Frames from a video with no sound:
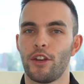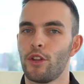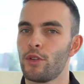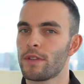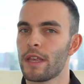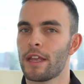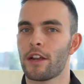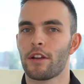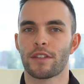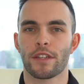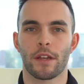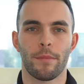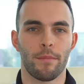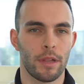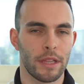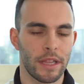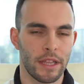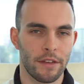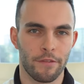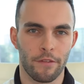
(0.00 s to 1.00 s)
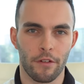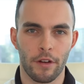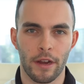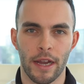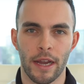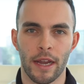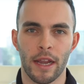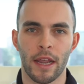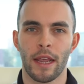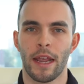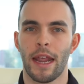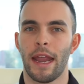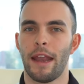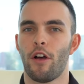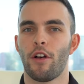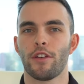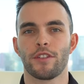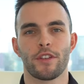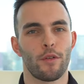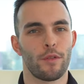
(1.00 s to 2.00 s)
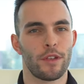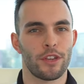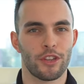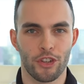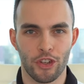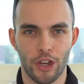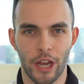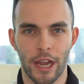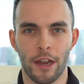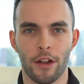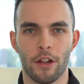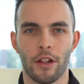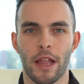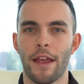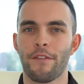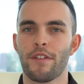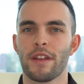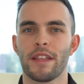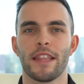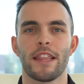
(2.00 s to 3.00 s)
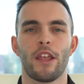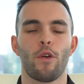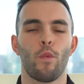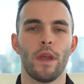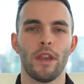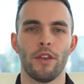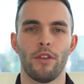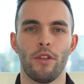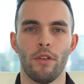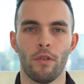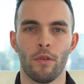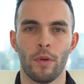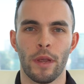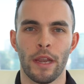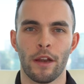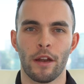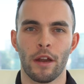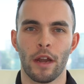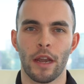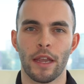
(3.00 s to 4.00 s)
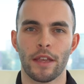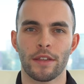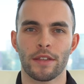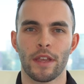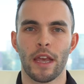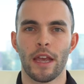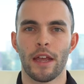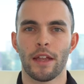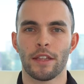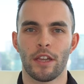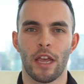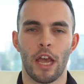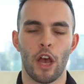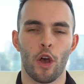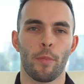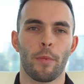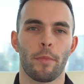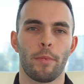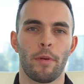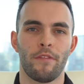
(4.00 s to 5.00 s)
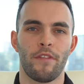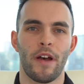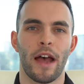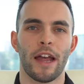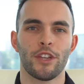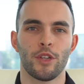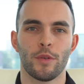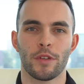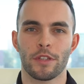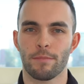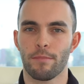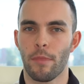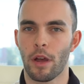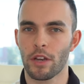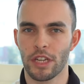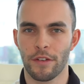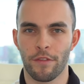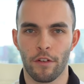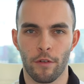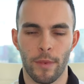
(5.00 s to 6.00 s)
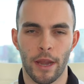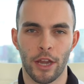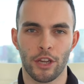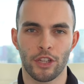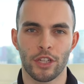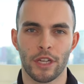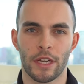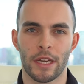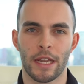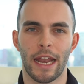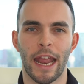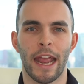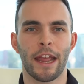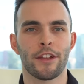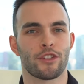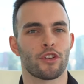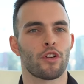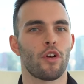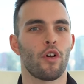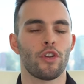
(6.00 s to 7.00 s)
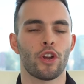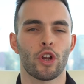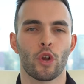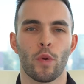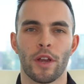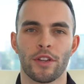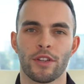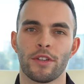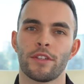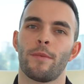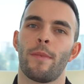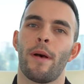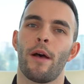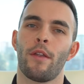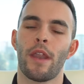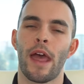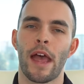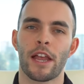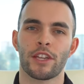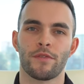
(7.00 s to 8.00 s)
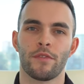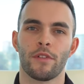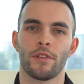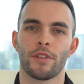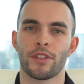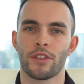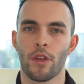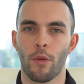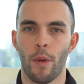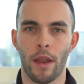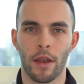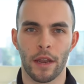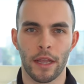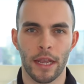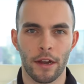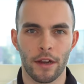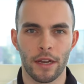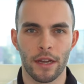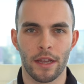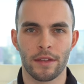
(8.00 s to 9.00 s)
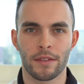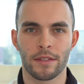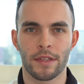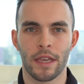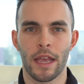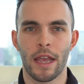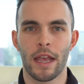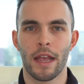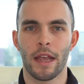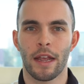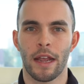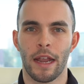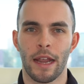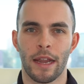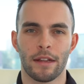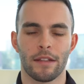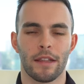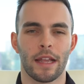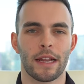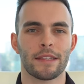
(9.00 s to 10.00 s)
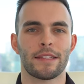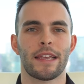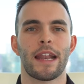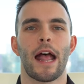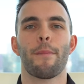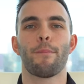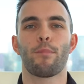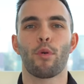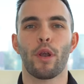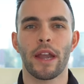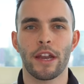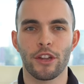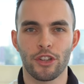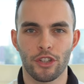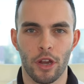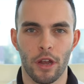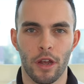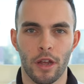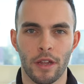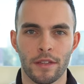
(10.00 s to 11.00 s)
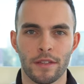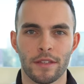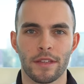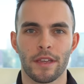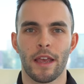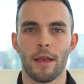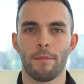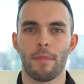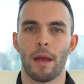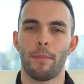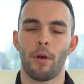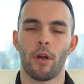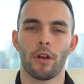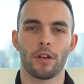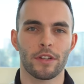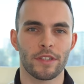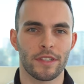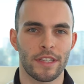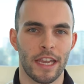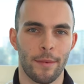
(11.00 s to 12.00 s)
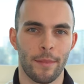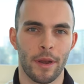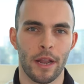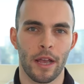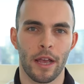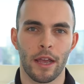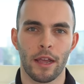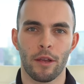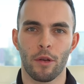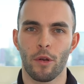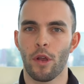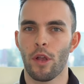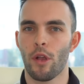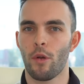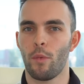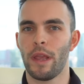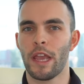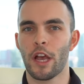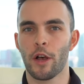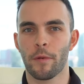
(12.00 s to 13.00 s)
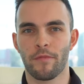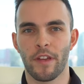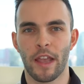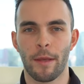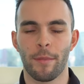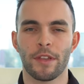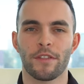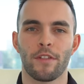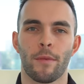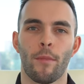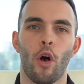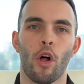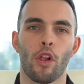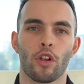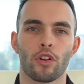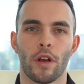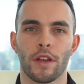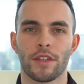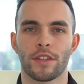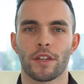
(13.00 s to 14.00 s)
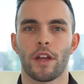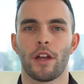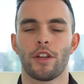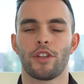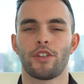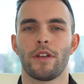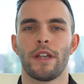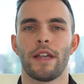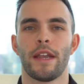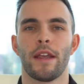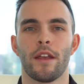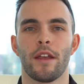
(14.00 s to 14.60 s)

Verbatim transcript: newsletter is completely free and also this channel, everything that we do here is to help provide you as much information and answer all your questions about Nashville and the surrounding areas. And like I said, I'm Brandon Johns. My partner Sam and I, we help families from all across the country